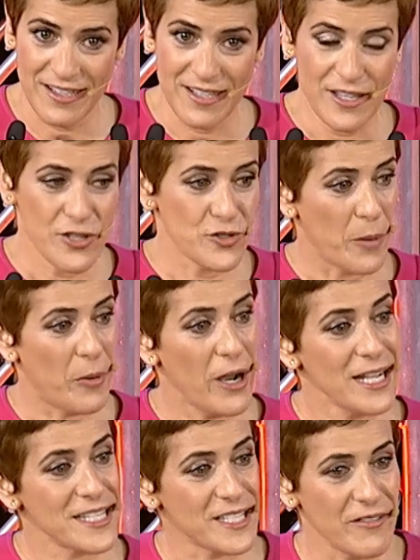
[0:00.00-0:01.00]
So
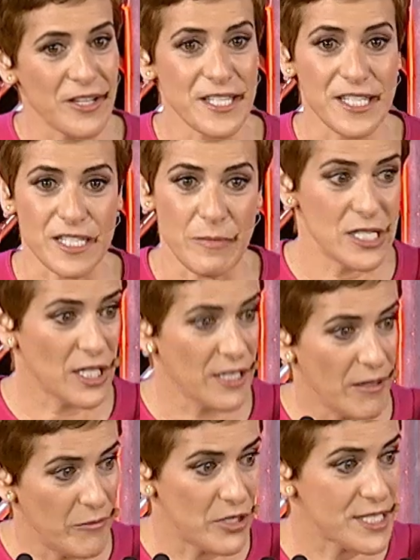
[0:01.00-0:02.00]
apparently 7 is his magic
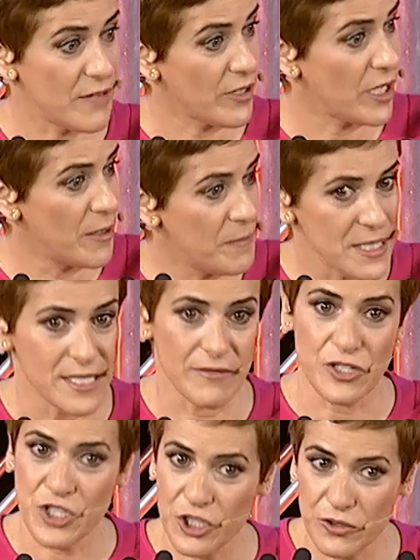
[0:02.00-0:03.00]
number, 7 companies,
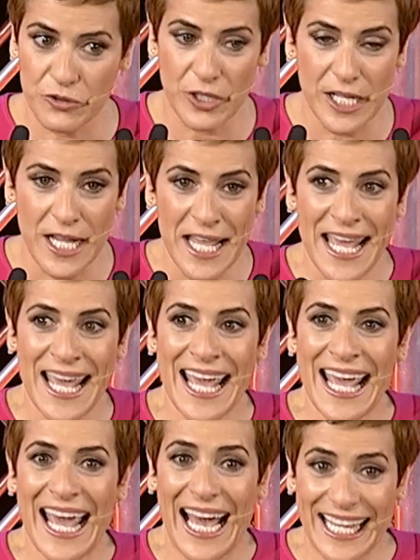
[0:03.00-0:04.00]
7 children,
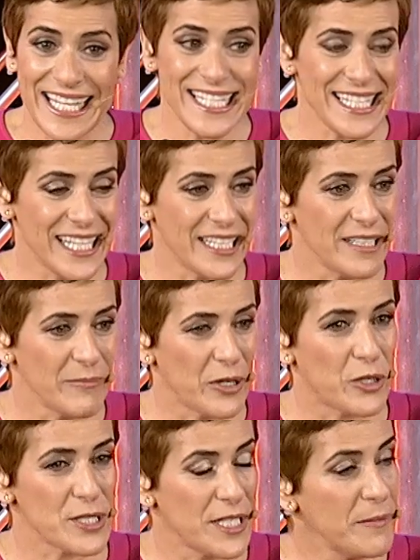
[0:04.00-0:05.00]
and he's here
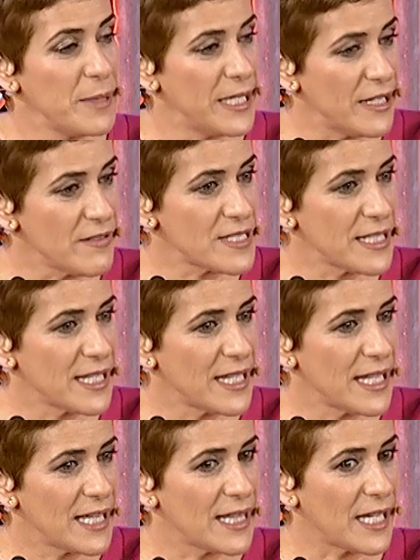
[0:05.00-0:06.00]
because he believes
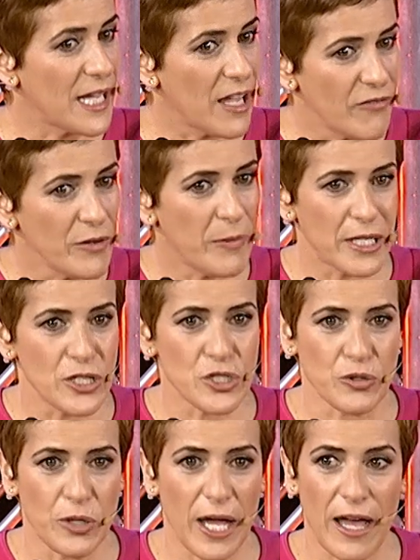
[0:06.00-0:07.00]
that everybody
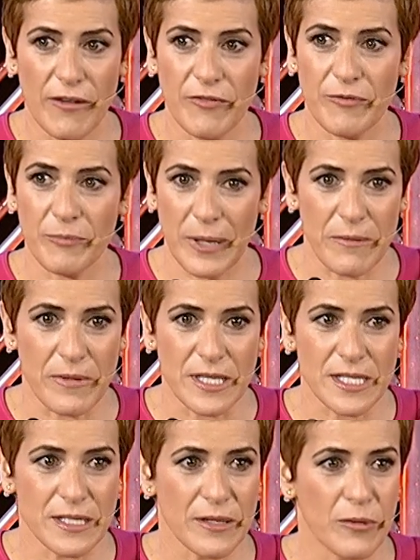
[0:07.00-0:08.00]
should have
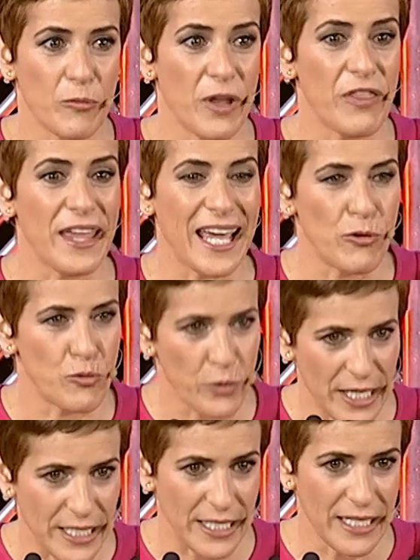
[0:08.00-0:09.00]
babies when they are
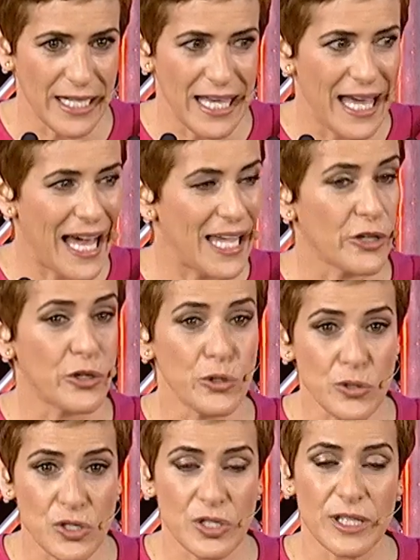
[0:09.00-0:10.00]
ready and
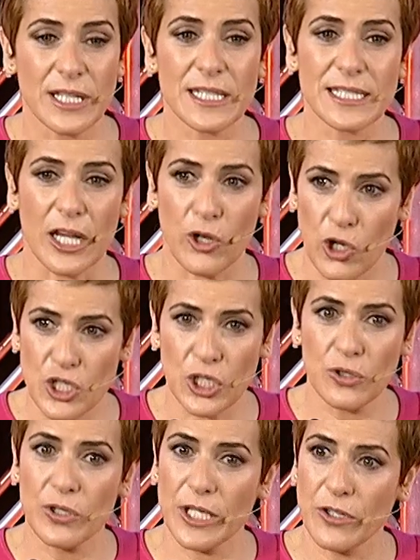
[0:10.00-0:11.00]
use
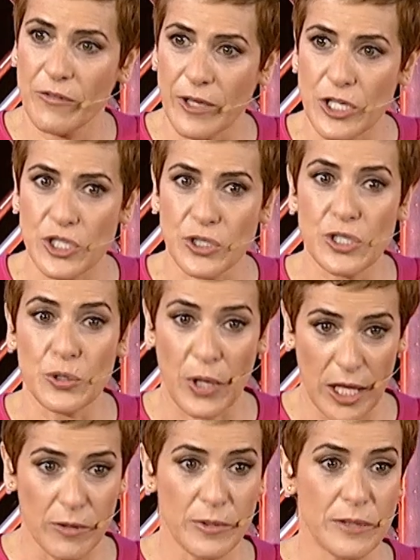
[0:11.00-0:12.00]
technological innovation to
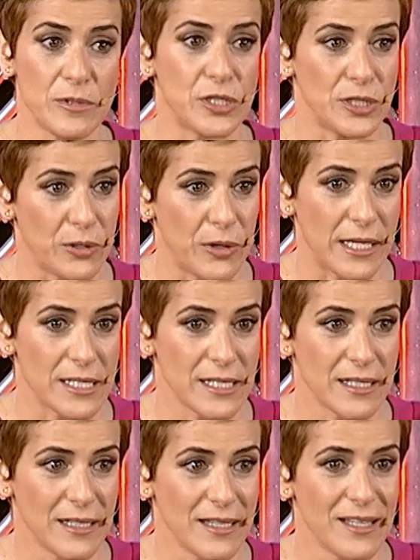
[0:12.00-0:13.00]
help them to do that.
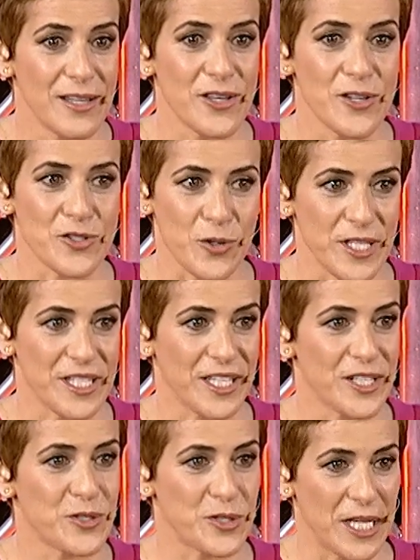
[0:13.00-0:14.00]
So he's here
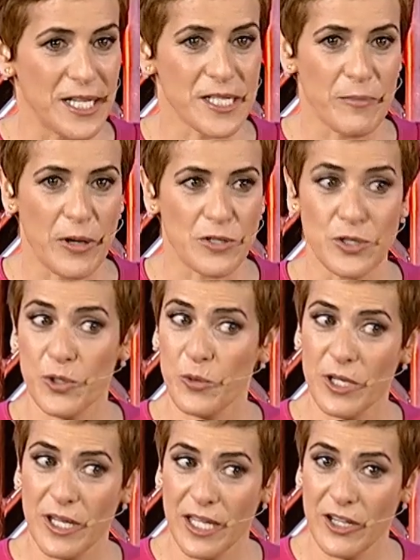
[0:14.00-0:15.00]
to tell us about it. Do you want
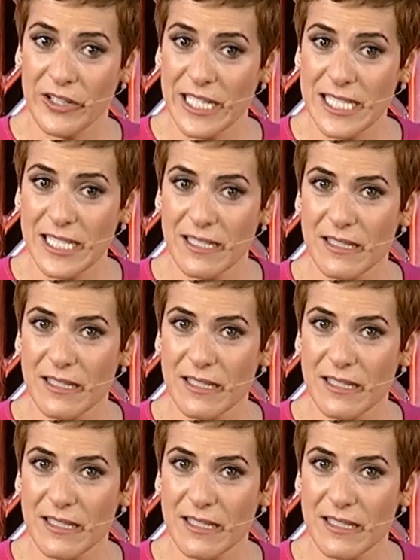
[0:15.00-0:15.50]
to hear it?